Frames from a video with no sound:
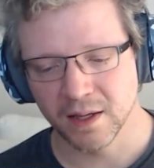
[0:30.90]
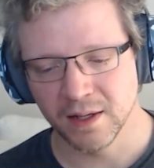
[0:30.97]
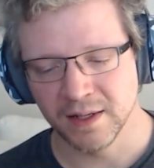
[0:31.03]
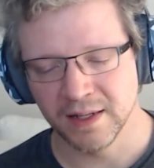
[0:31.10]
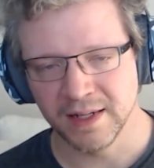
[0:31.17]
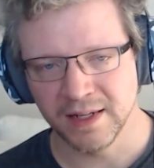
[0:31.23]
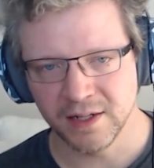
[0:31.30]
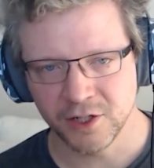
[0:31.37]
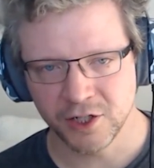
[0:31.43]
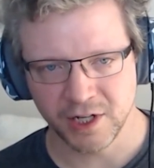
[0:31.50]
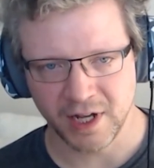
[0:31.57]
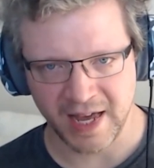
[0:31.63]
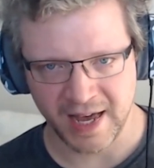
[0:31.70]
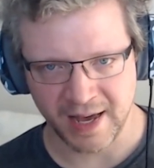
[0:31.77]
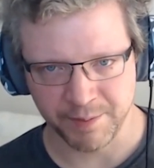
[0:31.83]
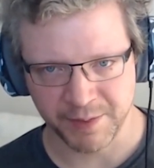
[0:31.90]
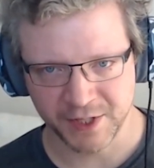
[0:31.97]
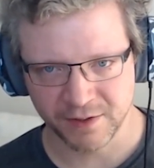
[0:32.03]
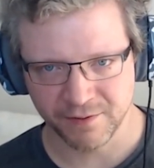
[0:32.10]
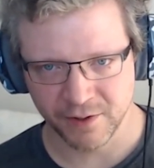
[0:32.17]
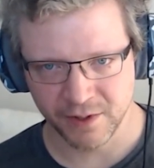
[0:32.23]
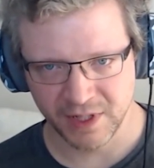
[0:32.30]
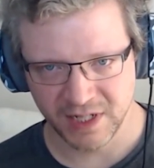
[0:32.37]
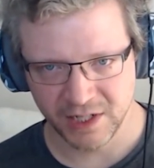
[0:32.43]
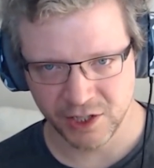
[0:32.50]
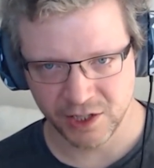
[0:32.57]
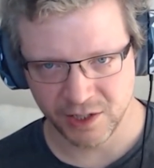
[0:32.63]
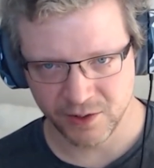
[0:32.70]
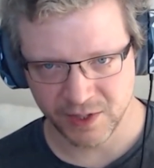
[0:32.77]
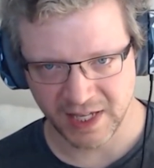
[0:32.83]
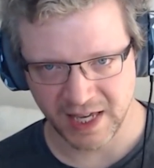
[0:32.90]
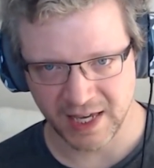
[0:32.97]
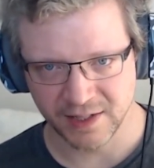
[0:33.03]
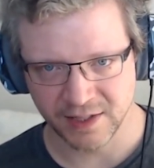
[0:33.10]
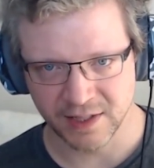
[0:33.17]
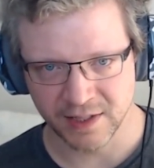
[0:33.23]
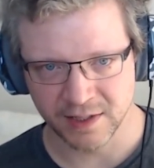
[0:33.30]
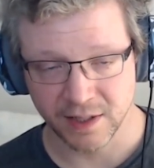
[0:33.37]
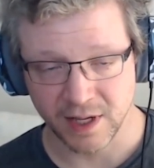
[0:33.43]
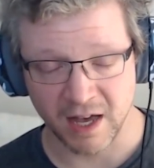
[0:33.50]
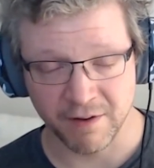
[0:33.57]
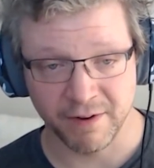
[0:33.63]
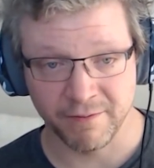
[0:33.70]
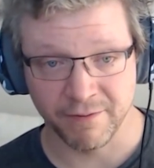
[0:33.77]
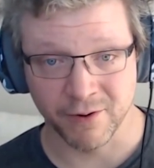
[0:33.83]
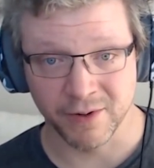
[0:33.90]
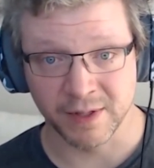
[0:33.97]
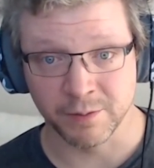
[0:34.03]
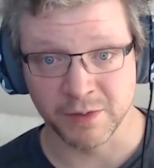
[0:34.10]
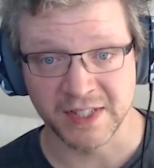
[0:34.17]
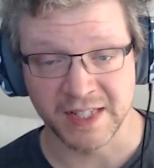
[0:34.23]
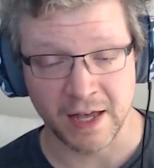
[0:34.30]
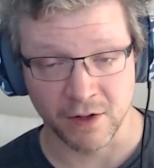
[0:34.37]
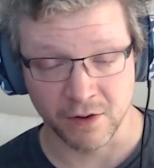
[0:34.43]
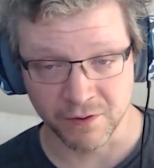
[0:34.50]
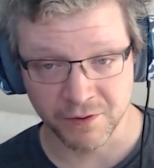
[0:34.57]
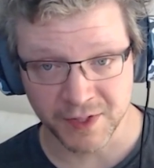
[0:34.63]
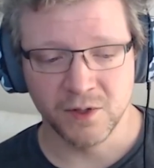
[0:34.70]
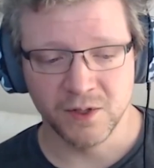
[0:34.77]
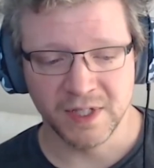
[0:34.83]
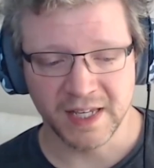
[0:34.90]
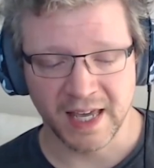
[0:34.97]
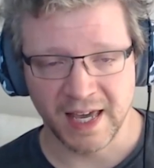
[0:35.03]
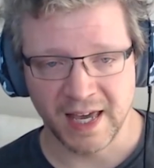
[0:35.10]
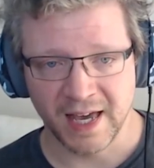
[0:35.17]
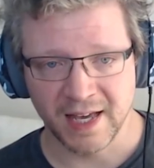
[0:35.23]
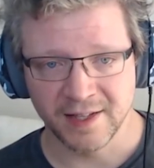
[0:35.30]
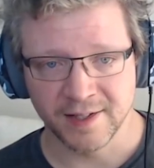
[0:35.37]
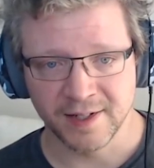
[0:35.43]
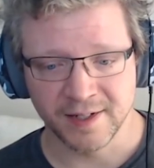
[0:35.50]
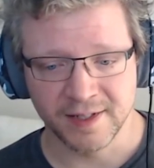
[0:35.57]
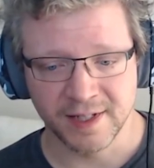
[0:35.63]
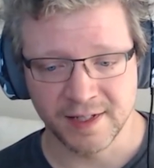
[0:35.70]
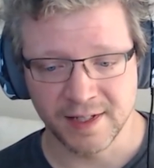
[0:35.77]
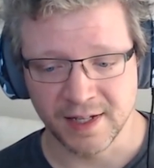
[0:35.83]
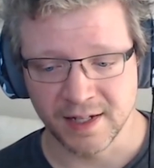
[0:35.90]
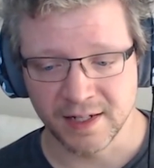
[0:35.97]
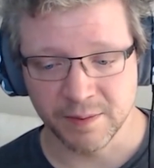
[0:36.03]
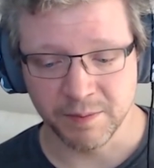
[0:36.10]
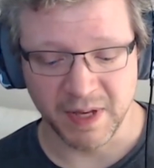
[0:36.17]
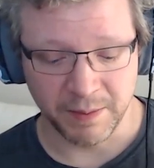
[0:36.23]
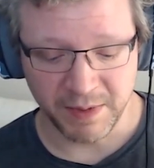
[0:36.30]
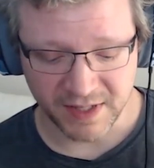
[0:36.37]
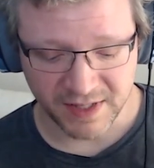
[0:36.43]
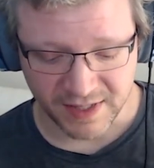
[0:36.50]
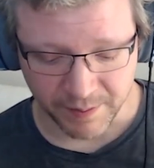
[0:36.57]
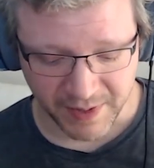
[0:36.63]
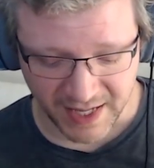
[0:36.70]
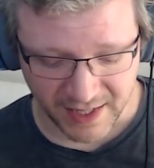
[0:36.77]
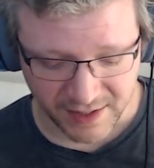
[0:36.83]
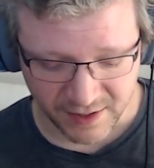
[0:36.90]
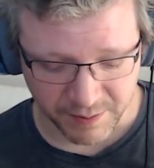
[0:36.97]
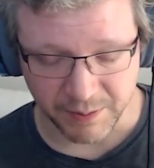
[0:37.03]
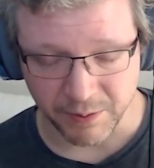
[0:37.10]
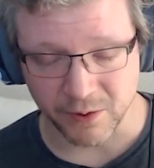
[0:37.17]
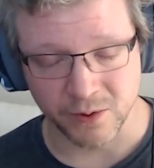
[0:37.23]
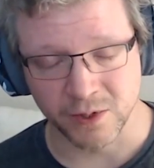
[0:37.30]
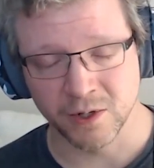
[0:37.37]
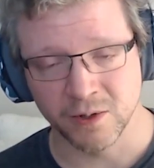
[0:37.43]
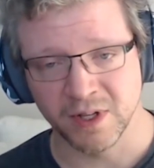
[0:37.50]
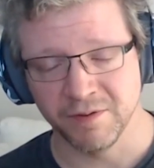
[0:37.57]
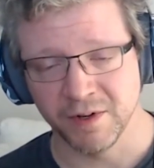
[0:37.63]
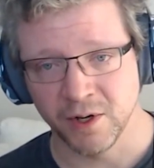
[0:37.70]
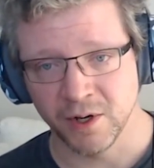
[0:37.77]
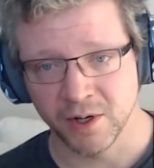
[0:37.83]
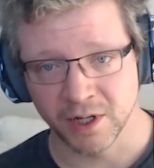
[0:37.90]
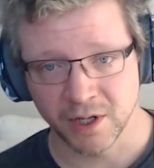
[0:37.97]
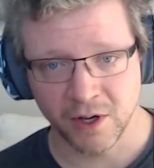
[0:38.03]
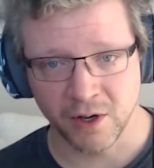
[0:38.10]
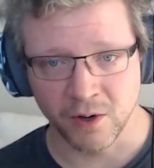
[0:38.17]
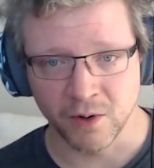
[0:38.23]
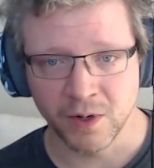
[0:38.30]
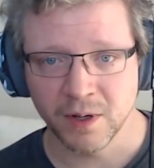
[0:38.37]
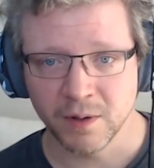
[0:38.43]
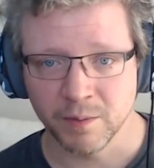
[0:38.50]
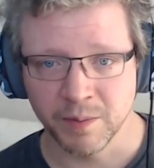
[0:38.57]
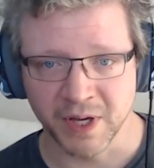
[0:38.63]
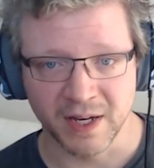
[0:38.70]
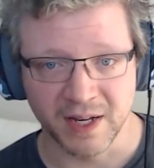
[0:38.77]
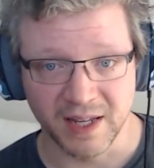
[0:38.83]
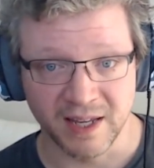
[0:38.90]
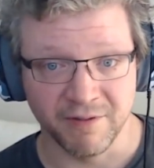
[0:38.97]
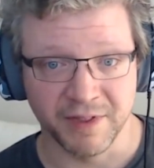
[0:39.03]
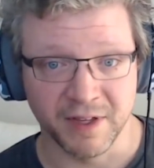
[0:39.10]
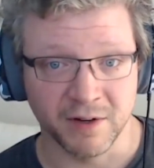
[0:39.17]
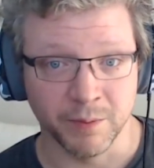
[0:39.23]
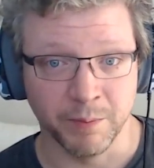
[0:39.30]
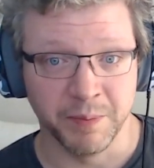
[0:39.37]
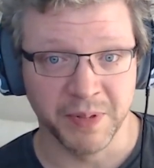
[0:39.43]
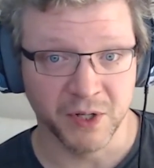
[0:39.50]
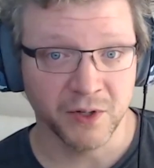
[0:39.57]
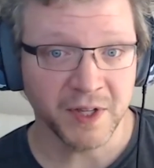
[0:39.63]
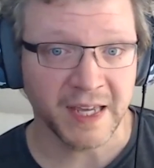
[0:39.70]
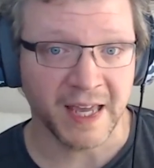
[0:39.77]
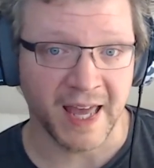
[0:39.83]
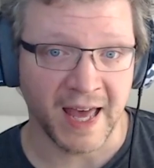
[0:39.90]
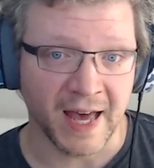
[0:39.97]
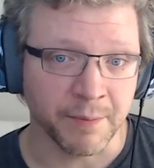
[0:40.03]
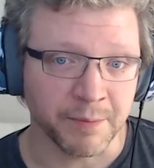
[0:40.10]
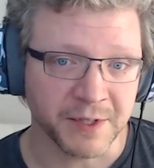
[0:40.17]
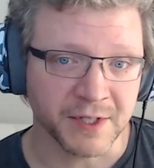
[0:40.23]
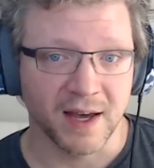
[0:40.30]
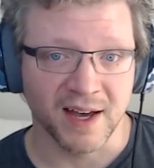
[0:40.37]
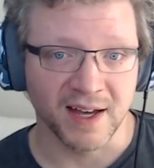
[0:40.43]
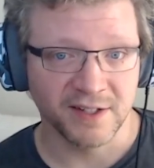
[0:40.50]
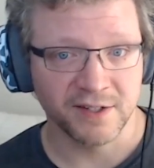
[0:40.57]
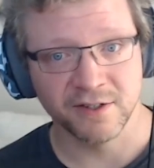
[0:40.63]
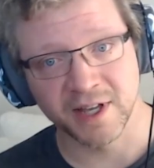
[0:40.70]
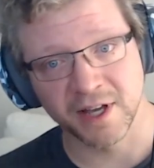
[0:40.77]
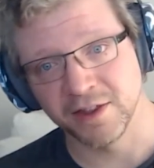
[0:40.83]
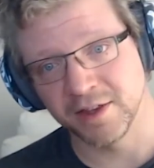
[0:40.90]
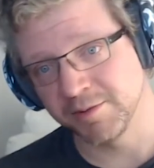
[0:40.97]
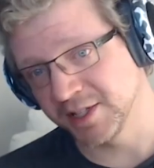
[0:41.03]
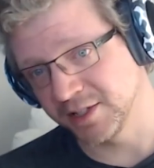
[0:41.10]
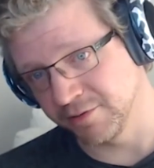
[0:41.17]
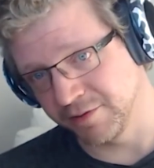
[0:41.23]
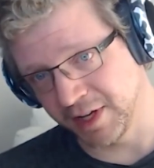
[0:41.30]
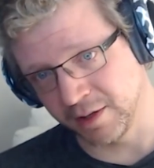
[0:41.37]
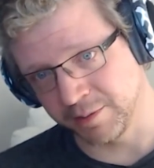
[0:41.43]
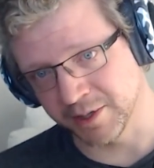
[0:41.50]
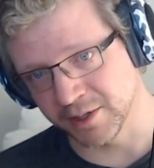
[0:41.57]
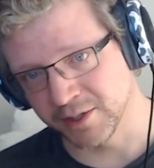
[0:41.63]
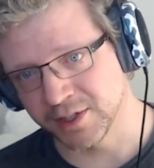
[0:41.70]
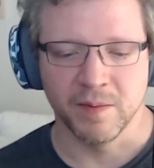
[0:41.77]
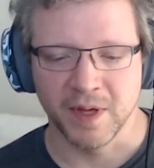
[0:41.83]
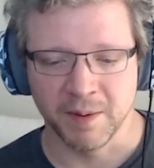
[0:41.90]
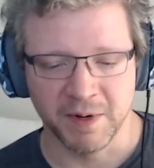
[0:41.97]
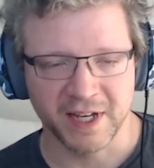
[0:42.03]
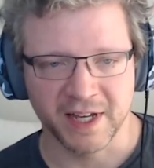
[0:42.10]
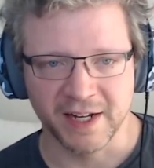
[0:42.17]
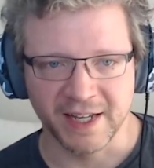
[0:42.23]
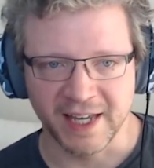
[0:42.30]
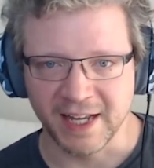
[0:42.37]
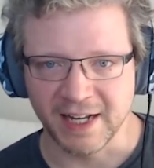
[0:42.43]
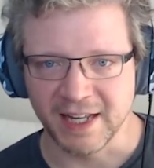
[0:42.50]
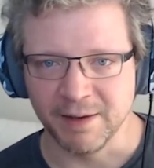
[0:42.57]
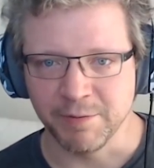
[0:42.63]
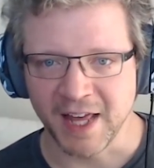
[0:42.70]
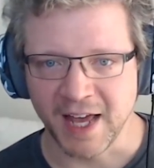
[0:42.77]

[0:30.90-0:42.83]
niche apps for niche use cases, often for themselves, using AI as an assistant, maybe in some cases people who don't even know how to code. But if they're building apps, I still count them as developers. I'm not going to gatekeep